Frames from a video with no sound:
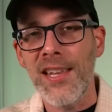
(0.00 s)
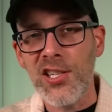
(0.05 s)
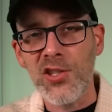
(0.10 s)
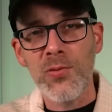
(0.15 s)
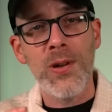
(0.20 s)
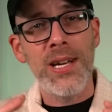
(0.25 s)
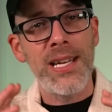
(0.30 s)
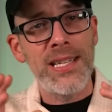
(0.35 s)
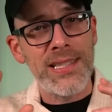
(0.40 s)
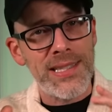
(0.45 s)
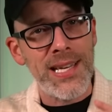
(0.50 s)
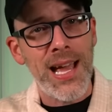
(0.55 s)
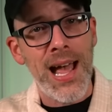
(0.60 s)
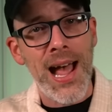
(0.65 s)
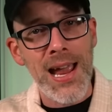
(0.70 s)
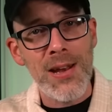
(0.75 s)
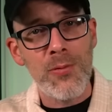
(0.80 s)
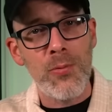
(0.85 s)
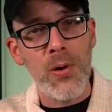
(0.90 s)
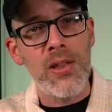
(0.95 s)
this one is
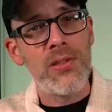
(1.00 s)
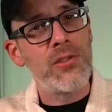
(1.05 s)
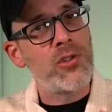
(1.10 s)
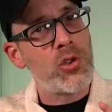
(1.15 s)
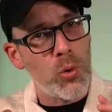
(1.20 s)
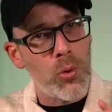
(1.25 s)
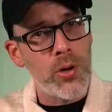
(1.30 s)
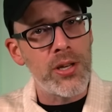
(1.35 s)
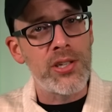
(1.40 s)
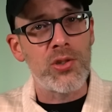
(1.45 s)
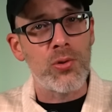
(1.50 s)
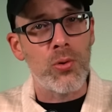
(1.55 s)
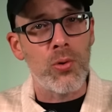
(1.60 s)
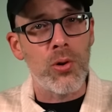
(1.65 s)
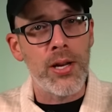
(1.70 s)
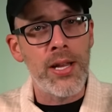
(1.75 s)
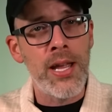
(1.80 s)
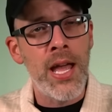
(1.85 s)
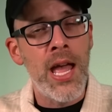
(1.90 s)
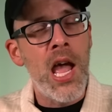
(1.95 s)
tied with Toy
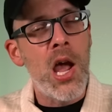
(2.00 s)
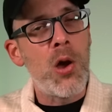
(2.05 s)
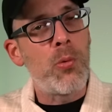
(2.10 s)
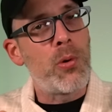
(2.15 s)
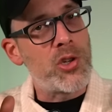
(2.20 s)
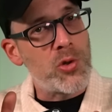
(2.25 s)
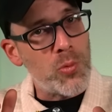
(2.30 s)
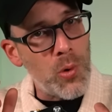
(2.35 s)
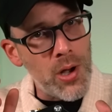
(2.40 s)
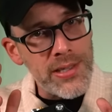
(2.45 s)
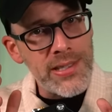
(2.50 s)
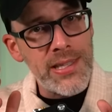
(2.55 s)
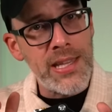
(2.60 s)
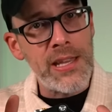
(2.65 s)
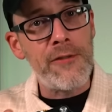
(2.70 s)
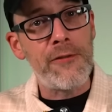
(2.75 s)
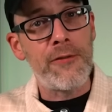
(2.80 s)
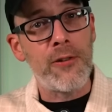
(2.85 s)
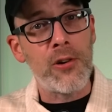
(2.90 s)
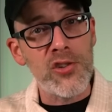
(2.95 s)
Story, which was
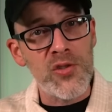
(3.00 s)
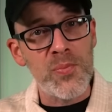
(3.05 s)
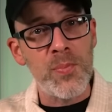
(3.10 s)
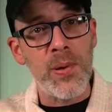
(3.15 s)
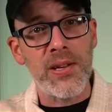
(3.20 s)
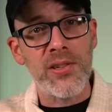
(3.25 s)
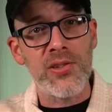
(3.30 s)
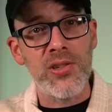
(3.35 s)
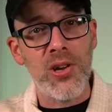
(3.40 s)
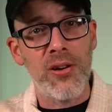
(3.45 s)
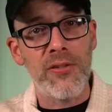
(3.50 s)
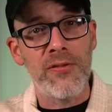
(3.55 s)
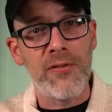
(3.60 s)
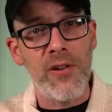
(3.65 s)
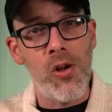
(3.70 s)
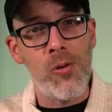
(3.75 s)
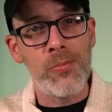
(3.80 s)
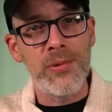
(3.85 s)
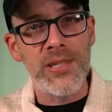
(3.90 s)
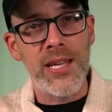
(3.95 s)
the first Pixar
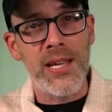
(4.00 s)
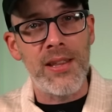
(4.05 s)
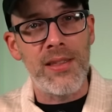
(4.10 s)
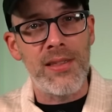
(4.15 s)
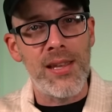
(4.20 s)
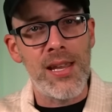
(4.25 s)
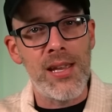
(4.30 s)
film to hit